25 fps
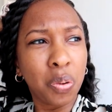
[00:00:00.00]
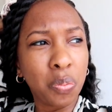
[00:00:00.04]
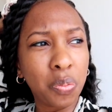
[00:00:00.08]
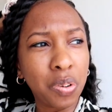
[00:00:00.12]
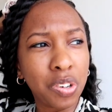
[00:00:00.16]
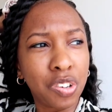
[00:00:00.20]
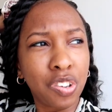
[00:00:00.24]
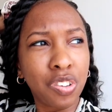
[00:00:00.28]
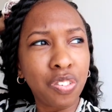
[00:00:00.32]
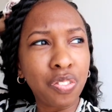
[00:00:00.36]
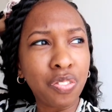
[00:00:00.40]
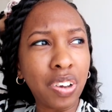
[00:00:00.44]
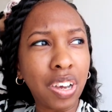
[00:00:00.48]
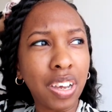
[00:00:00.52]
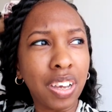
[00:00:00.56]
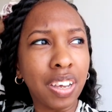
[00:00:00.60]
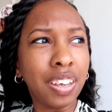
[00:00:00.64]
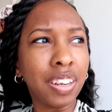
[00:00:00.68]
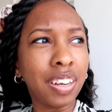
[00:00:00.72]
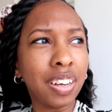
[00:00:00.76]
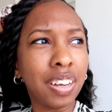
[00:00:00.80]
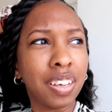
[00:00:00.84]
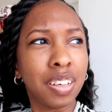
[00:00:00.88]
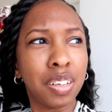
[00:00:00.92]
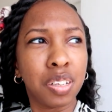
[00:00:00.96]
Which is
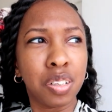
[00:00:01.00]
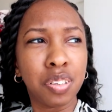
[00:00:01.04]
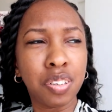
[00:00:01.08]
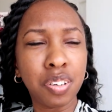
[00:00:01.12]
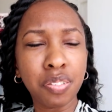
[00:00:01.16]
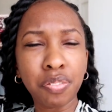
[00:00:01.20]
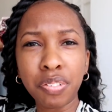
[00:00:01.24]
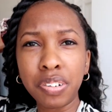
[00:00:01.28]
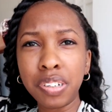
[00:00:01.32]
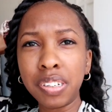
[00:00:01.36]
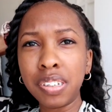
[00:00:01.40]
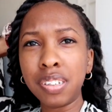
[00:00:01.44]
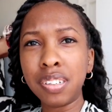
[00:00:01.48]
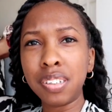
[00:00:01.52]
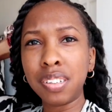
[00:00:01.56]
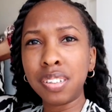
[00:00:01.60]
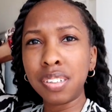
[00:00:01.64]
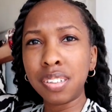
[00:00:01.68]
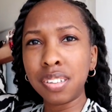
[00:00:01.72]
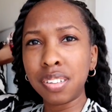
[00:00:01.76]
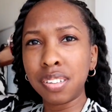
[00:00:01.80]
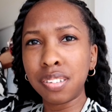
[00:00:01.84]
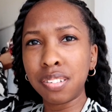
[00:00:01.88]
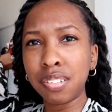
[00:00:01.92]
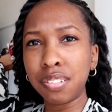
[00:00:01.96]
fine. Different
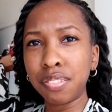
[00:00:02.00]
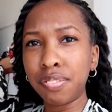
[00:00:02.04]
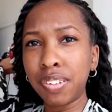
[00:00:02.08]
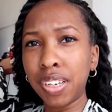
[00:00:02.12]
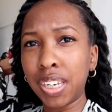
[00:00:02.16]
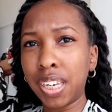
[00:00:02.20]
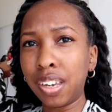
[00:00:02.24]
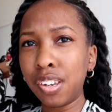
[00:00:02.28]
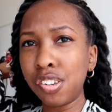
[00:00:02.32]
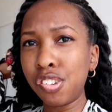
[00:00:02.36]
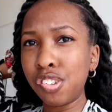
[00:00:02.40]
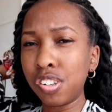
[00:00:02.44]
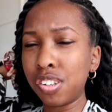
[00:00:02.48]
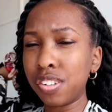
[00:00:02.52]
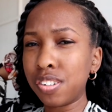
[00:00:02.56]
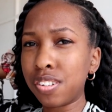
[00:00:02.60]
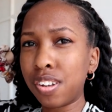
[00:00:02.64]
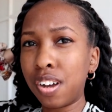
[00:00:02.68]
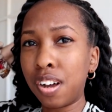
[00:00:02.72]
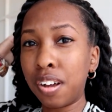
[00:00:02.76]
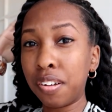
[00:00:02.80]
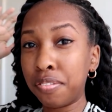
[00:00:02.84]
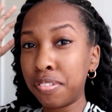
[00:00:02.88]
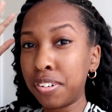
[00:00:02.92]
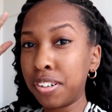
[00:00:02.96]
vacations
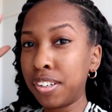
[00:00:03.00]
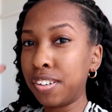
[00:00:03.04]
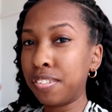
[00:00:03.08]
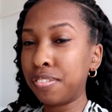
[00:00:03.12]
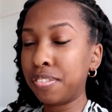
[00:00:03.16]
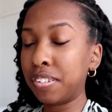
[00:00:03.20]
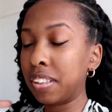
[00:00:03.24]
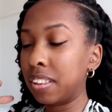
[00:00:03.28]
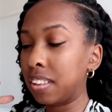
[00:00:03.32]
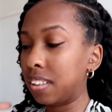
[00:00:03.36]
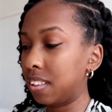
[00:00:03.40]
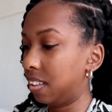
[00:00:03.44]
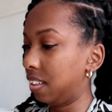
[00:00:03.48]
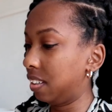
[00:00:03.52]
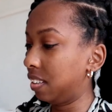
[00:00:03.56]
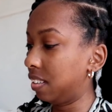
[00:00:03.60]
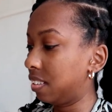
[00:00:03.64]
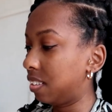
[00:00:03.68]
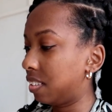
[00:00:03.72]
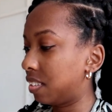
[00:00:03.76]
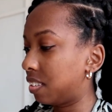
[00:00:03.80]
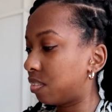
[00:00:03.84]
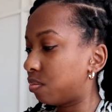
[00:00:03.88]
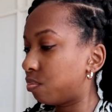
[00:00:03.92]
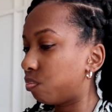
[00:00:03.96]
call for different things.